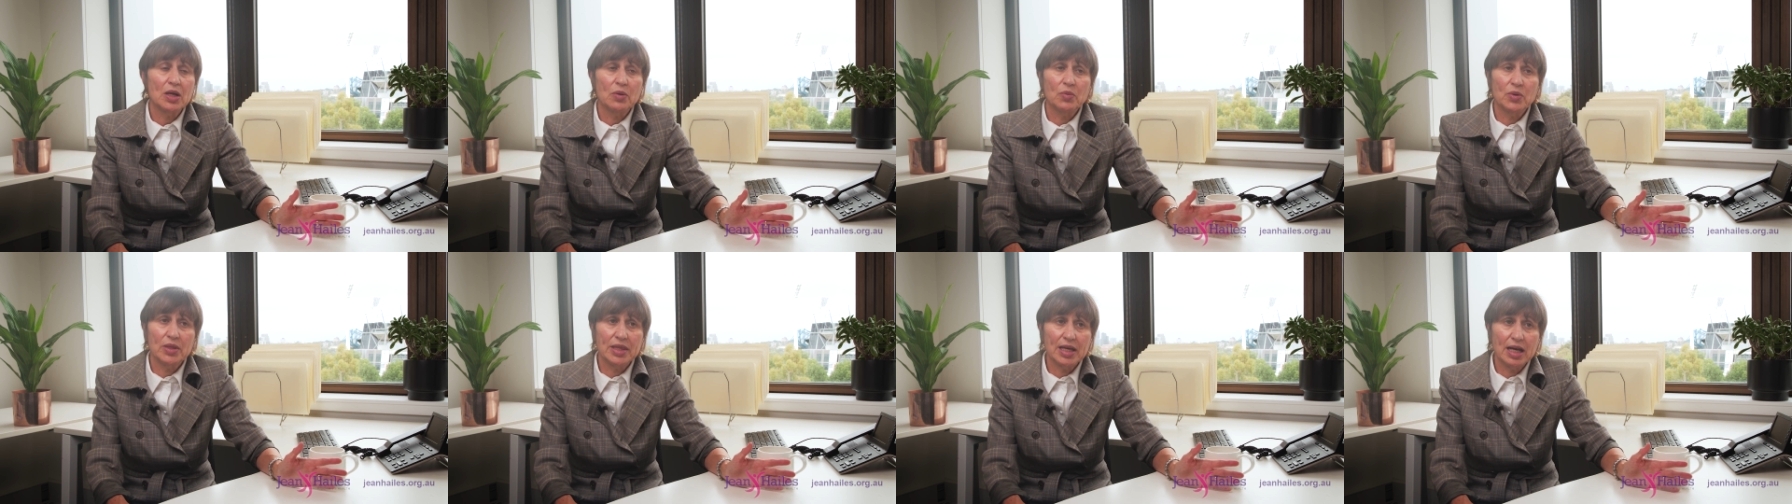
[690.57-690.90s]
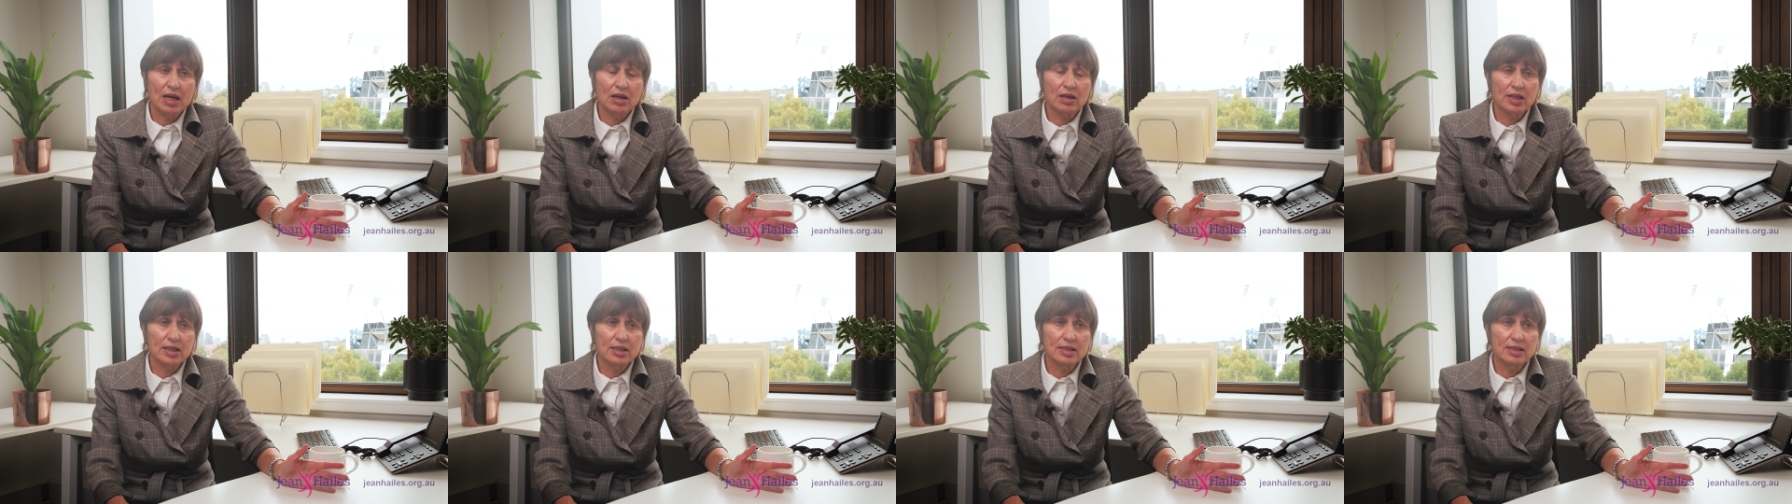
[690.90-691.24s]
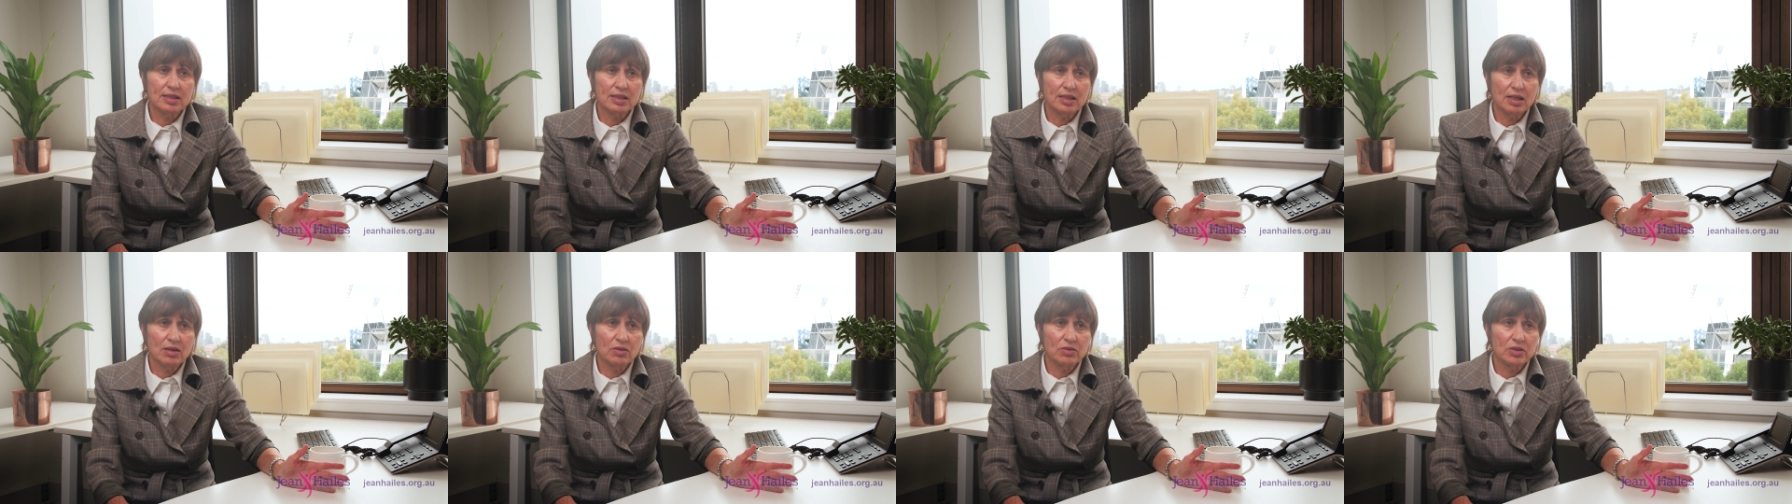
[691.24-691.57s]
without
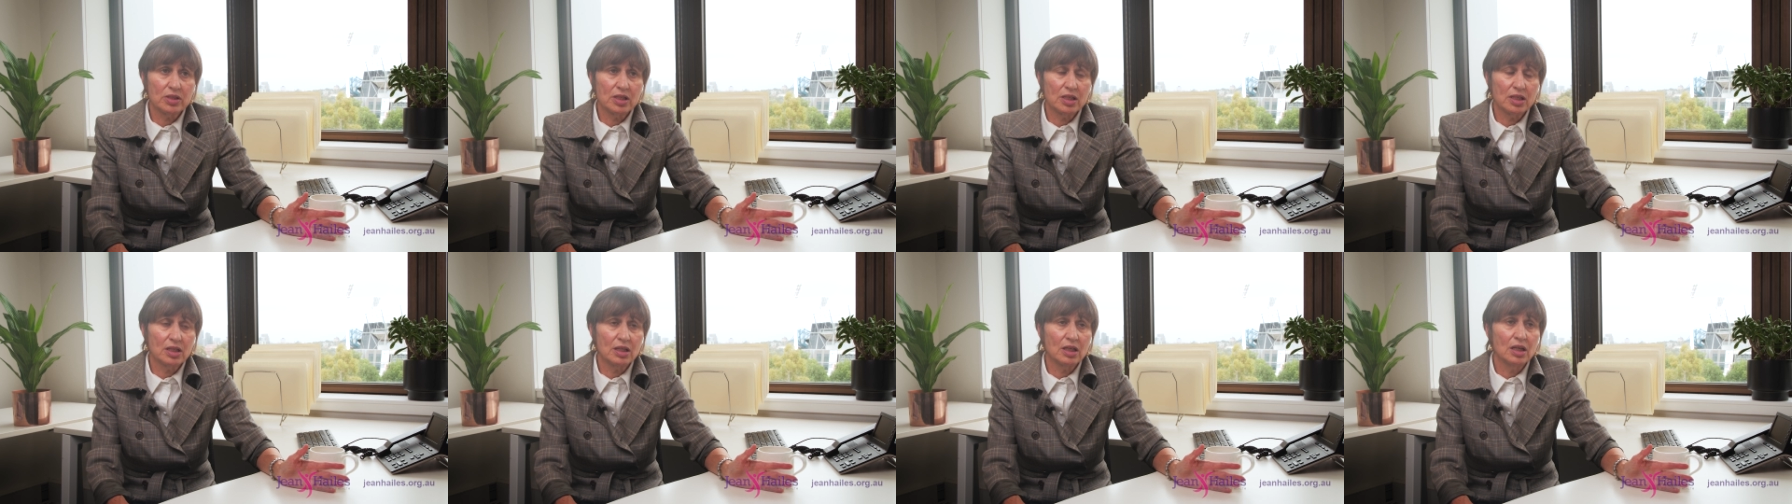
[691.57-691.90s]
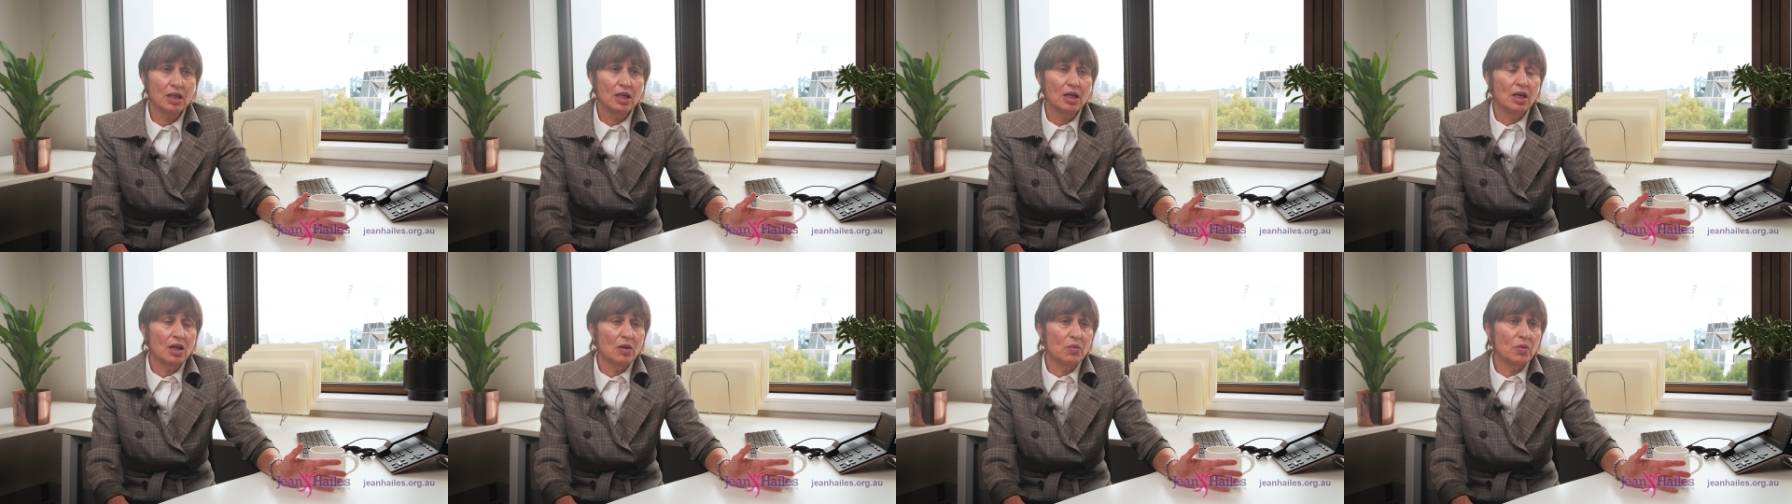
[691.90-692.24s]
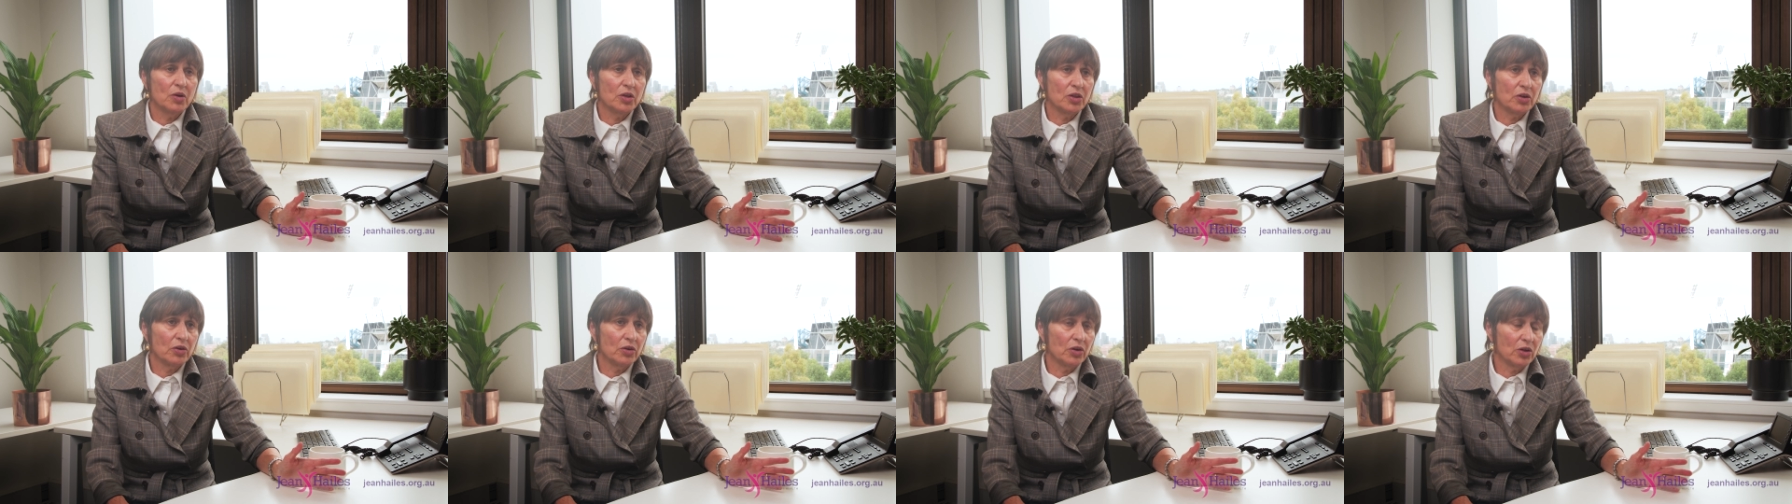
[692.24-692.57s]
consulting
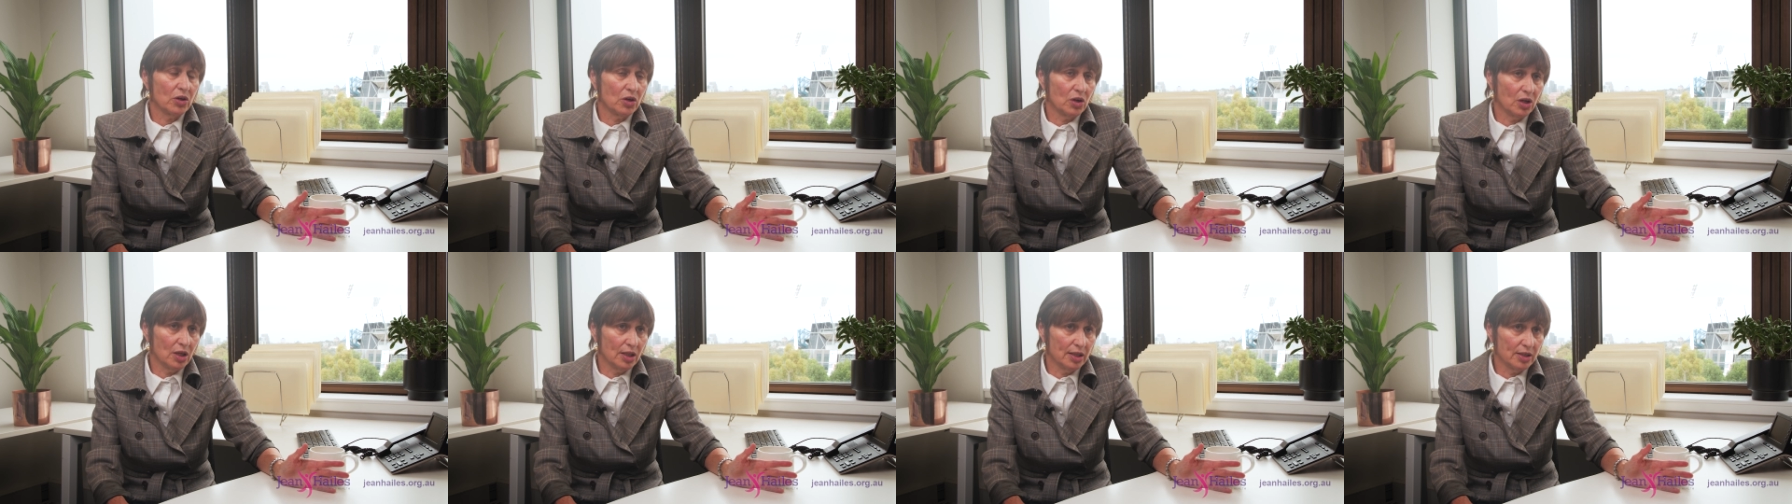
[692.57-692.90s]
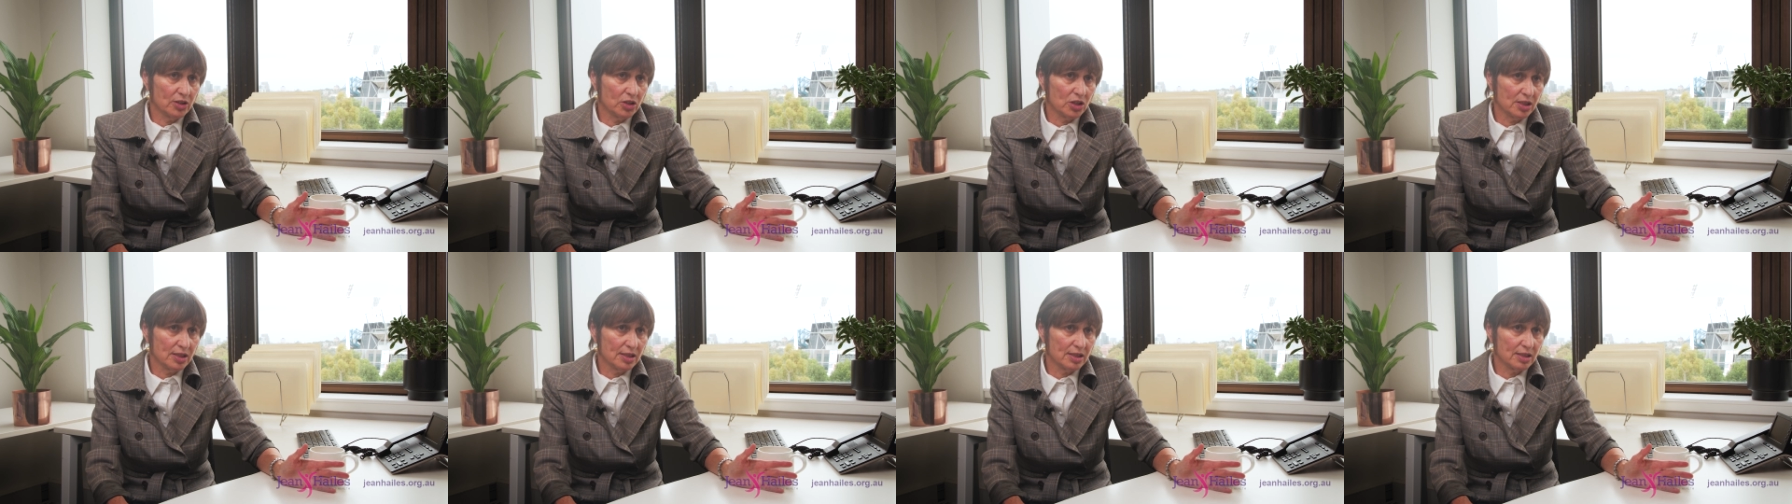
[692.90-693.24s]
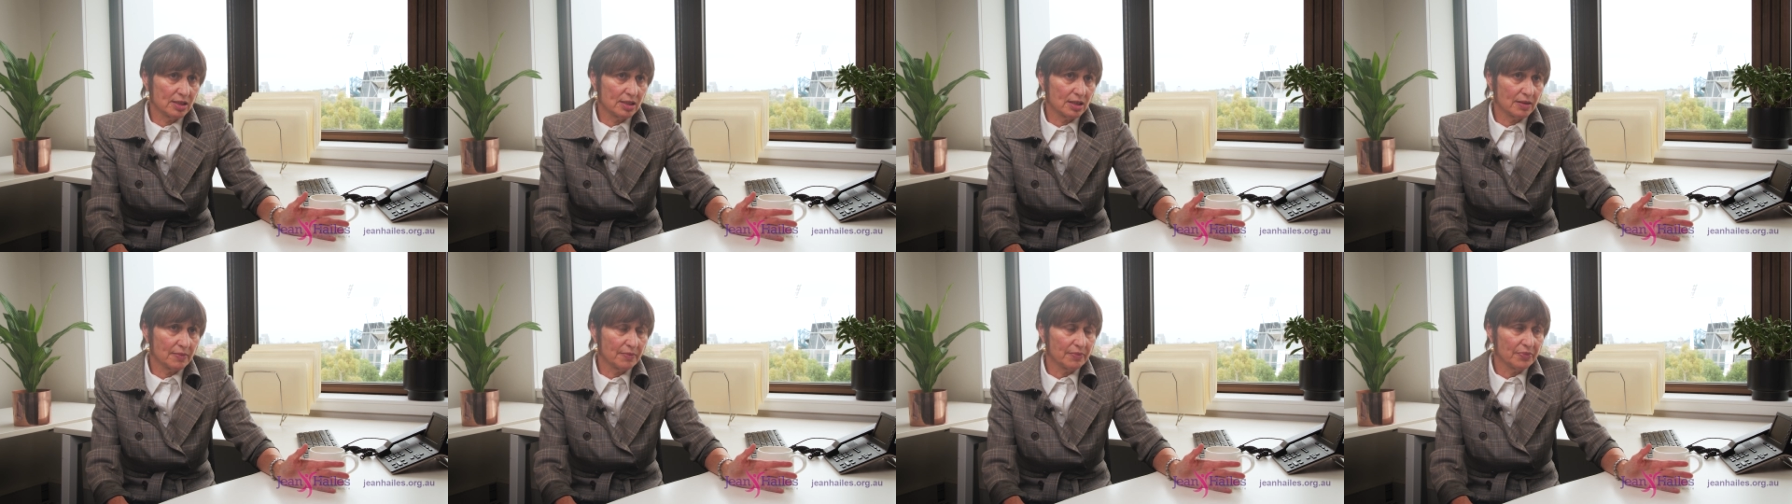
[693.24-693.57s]
with her
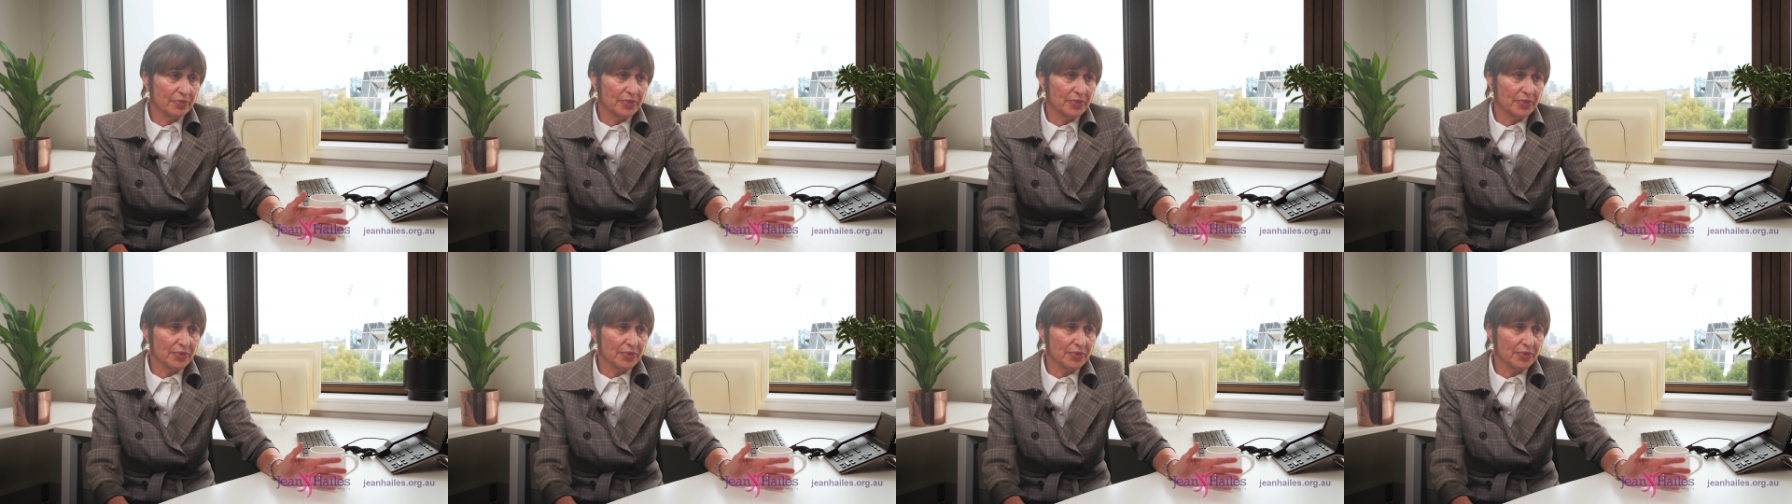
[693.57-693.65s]
oncologist